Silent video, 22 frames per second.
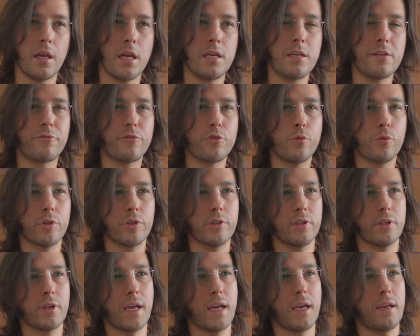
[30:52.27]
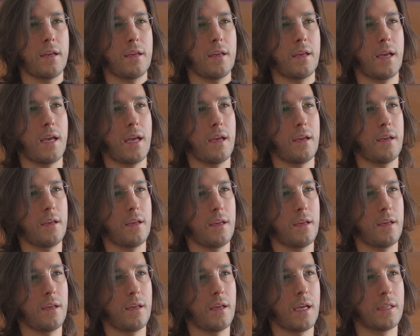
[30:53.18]
And if you were
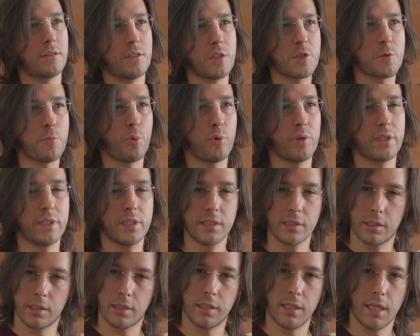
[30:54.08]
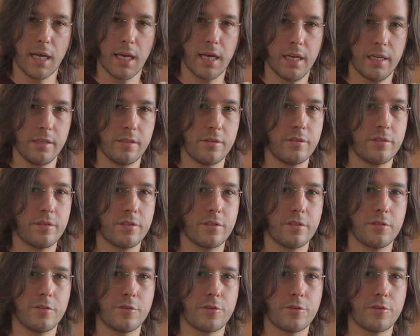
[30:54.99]
at this point inclined